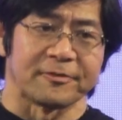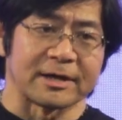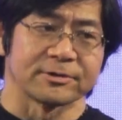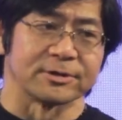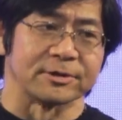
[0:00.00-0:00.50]

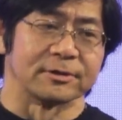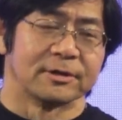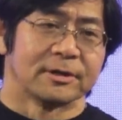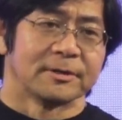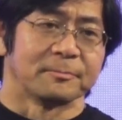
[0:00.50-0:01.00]
factor,
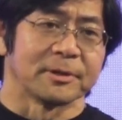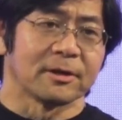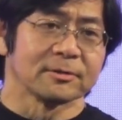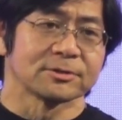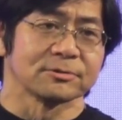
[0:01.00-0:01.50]
but I
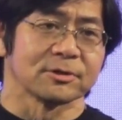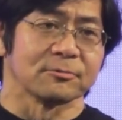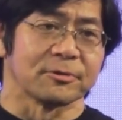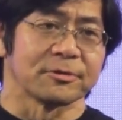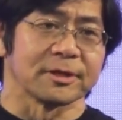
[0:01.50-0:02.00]
also
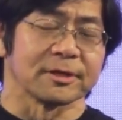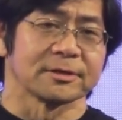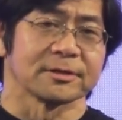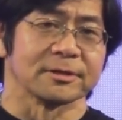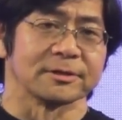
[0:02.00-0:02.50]
don't think
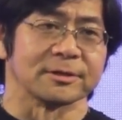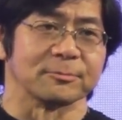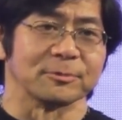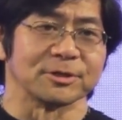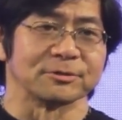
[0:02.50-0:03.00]
that
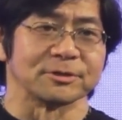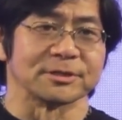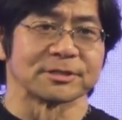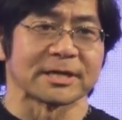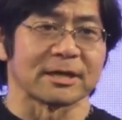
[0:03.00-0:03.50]
we should
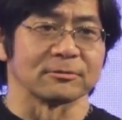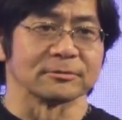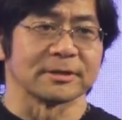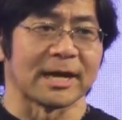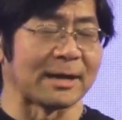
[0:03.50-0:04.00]
discount
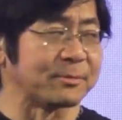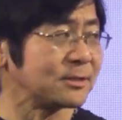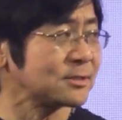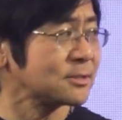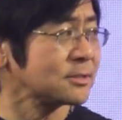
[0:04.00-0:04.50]

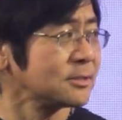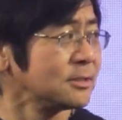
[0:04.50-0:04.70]
habits.